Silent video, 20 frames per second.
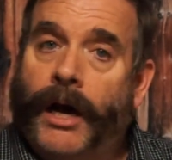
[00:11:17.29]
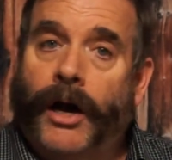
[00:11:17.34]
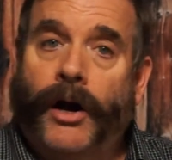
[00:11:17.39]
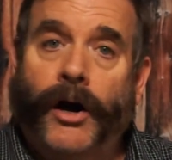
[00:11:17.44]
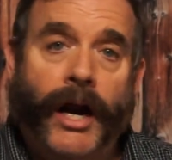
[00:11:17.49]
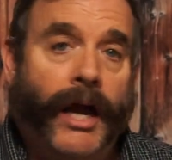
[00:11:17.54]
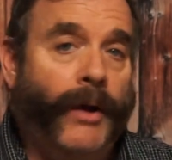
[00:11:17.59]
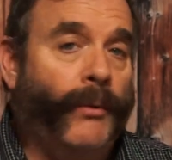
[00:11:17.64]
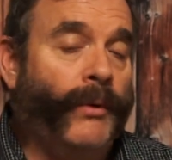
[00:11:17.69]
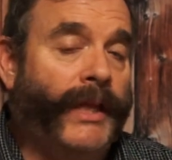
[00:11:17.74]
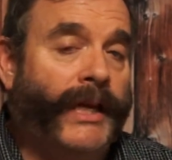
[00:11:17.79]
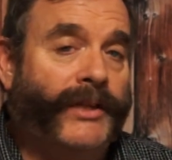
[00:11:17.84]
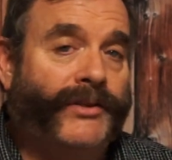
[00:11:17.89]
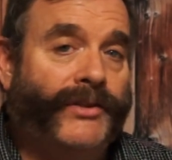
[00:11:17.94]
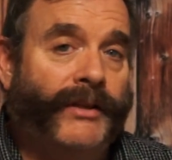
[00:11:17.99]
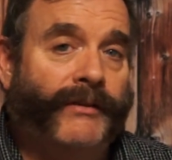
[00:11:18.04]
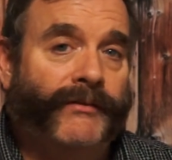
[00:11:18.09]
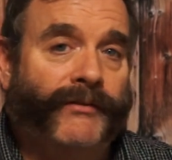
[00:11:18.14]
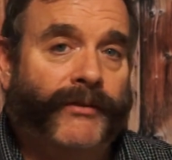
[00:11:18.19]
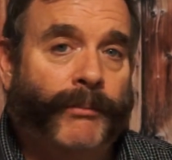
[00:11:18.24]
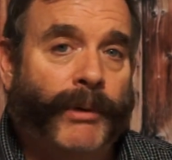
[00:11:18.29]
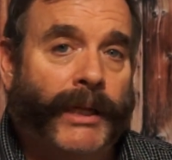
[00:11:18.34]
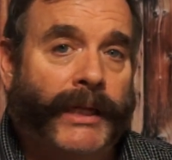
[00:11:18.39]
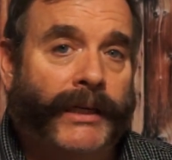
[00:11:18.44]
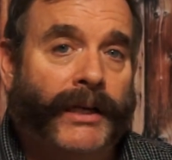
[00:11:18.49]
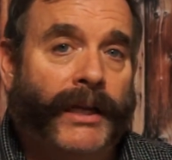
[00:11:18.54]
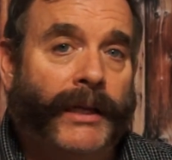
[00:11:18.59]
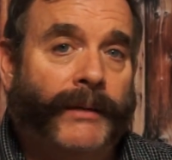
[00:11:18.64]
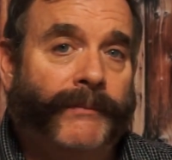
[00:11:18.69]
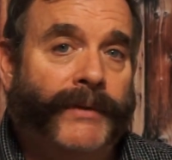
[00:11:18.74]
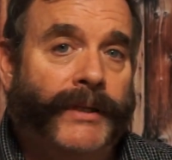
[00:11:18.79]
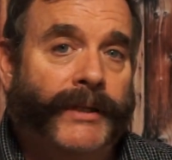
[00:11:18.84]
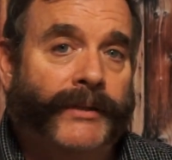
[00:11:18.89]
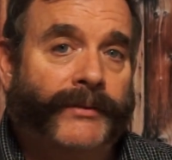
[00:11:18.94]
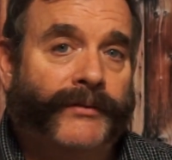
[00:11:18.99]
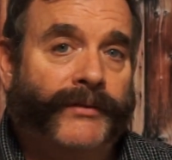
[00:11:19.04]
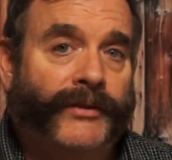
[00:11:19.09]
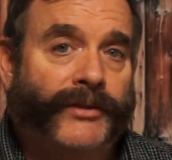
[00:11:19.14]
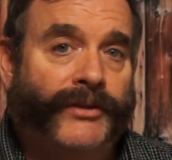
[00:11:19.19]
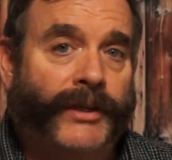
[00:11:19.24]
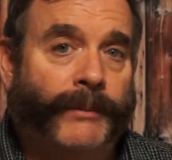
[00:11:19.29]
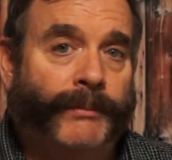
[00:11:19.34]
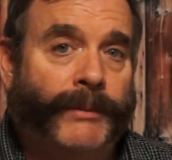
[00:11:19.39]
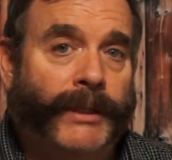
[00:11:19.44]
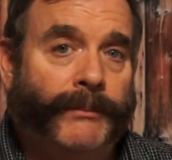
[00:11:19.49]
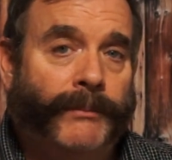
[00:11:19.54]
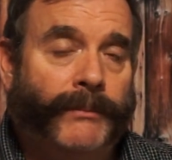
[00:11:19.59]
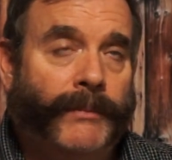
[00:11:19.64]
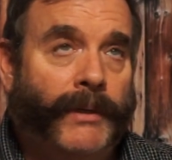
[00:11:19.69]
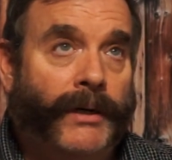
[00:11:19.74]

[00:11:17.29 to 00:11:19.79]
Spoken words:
All right, well, that's it for Blend Club for September,